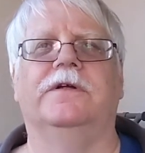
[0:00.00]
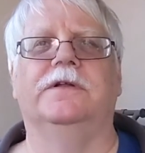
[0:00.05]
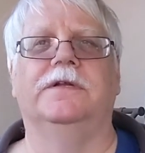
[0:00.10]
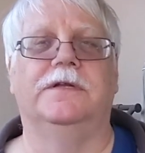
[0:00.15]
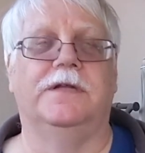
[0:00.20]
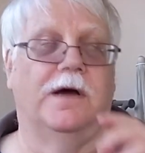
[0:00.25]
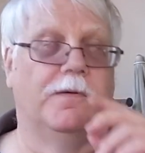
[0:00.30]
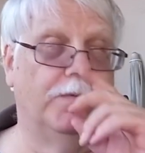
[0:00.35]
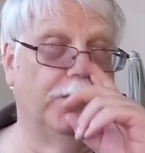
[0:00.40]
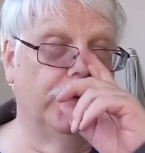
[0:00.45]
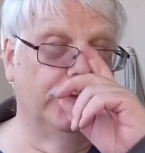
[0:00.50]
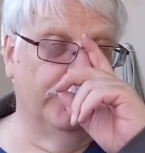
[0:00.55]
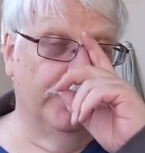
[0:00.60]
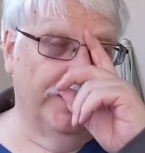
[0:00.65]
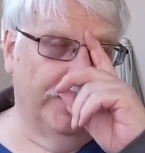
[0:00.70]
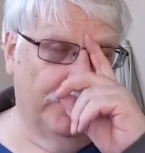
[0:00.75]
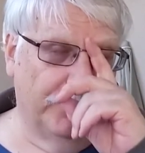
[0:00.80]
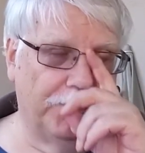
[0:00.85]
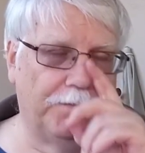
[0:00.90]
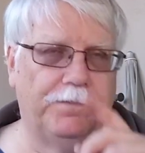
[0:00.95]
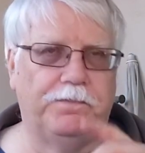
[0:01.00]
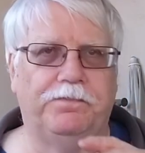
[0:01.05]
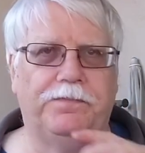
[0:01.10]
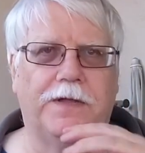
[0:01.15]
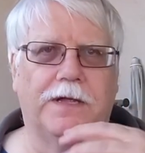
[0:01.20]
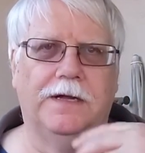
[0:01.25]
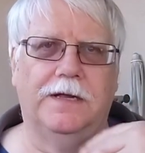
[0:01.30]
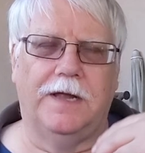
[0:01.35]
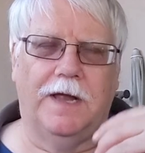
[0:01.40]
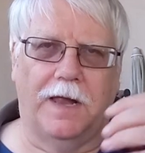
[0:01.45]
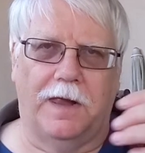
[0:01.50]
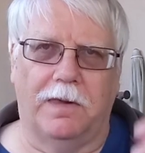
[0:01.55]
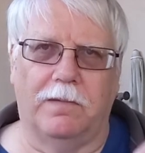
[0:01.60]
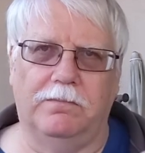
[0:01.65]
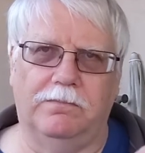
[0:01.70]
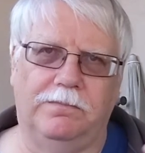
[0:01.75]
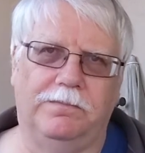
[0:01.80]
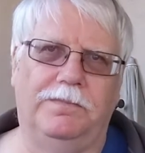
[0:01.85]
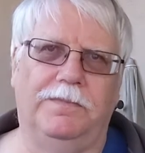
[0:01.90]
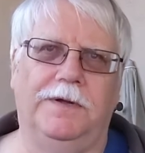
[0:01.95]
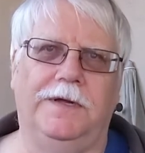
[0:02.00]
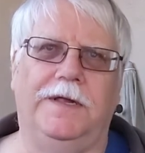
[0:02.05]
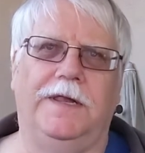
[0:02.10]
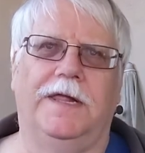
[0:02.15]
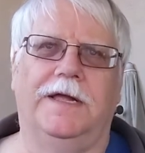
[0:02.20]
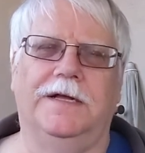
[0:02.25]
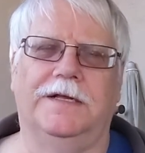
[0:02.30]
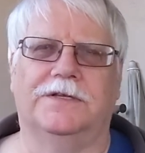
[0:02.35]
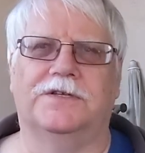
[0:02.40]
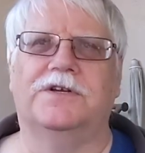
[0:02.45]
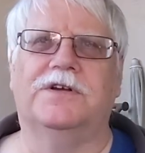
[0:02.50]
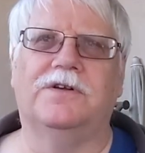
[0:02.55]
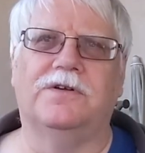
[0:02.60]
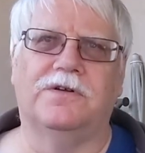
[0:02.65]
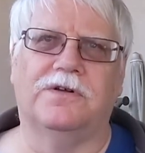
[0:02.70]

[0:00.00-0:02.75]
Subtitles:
a double, but it's